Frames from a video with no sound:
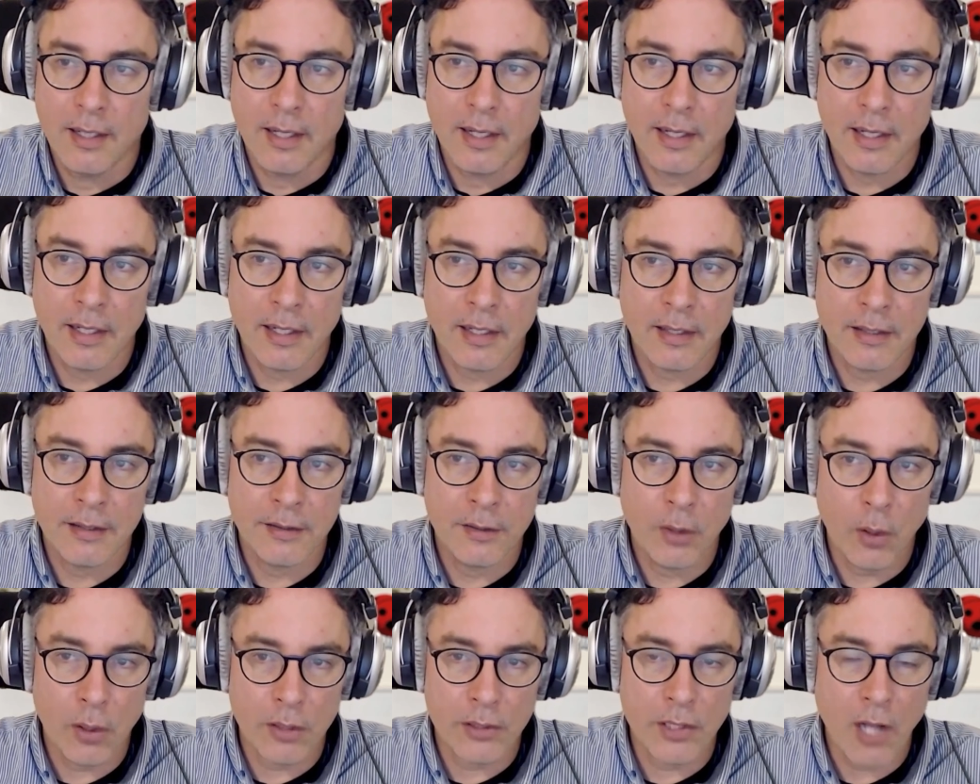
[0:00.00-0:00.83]
and
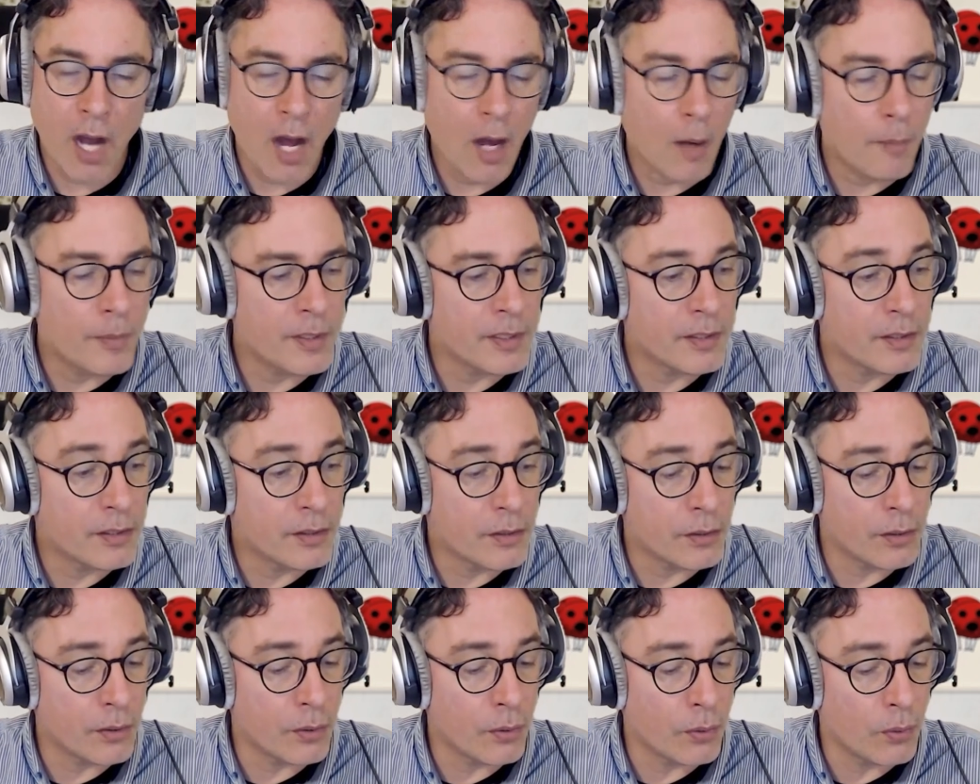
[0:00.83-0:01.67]
your job is
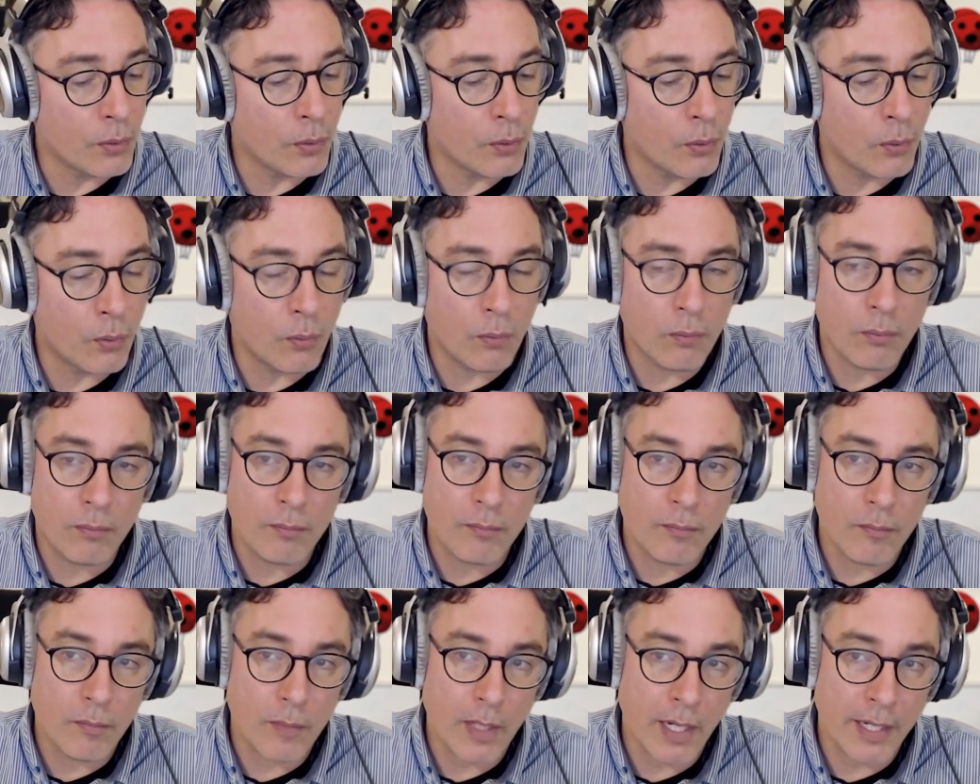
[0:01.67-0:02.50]
to
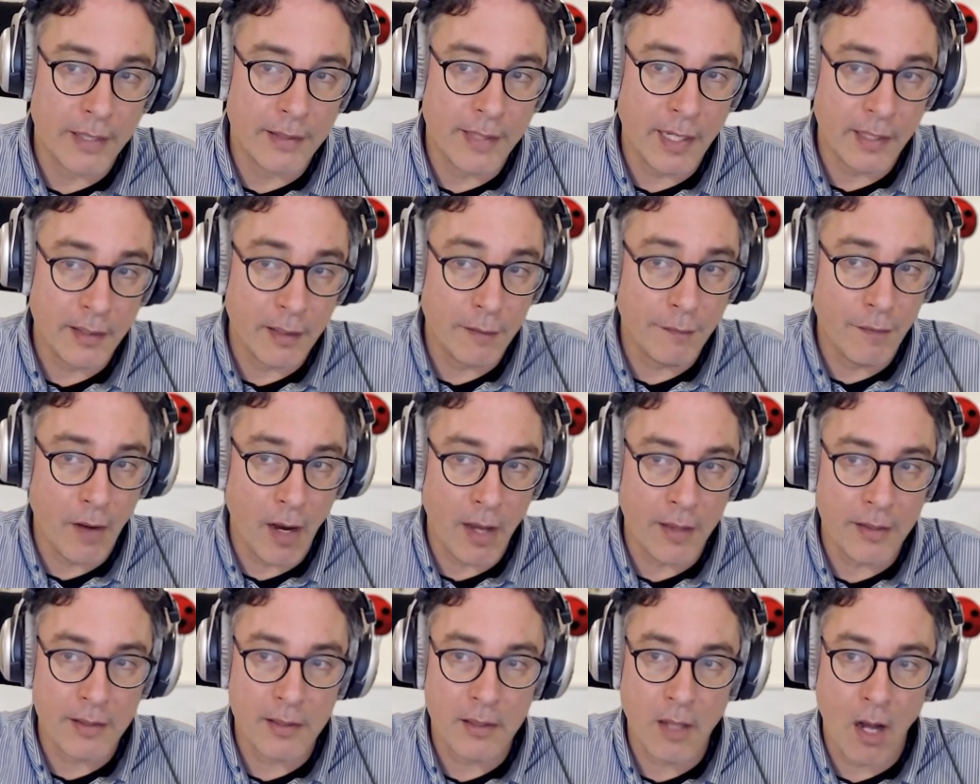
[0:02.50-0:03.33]

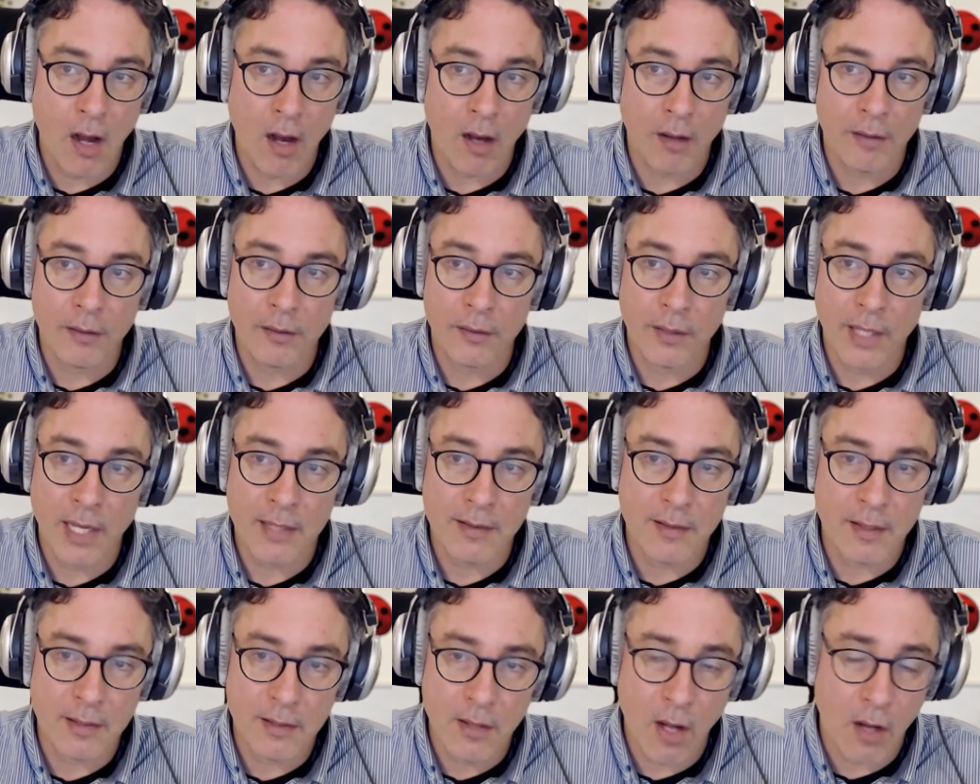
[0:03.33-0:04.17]
identify the song, to guess
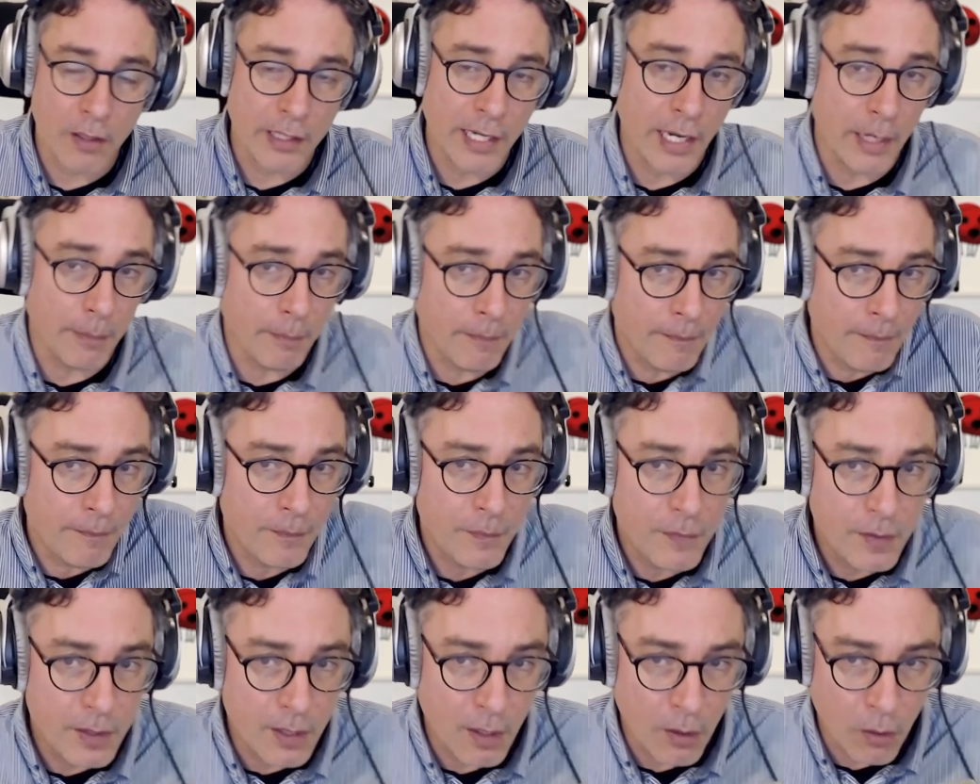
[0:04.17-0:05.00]
the song name.
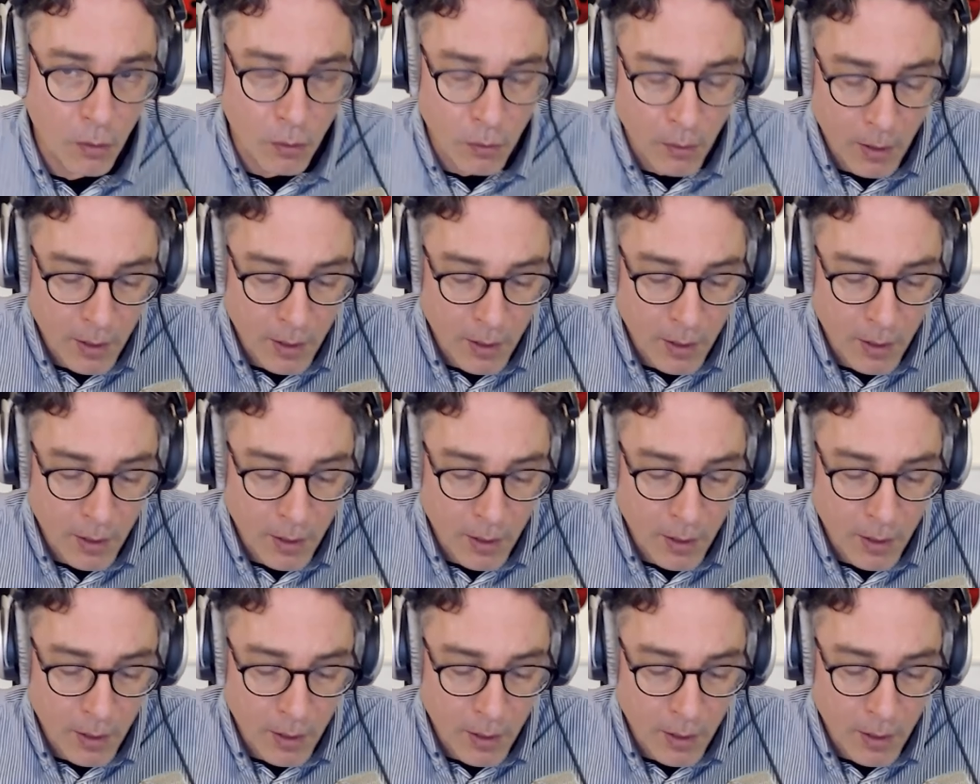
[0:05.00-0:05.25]
So